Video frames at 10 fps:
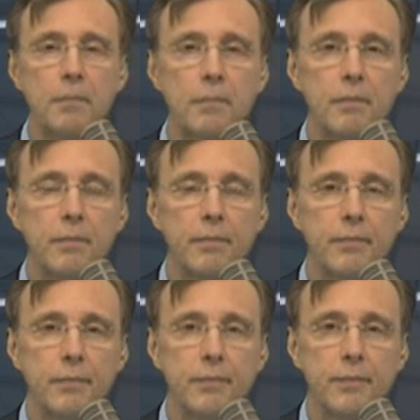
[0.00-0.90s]

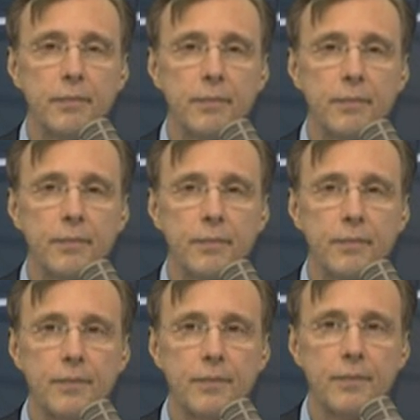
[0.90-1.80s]

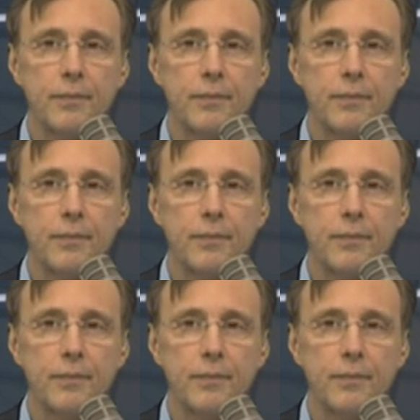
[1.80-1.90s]
Nothing is said.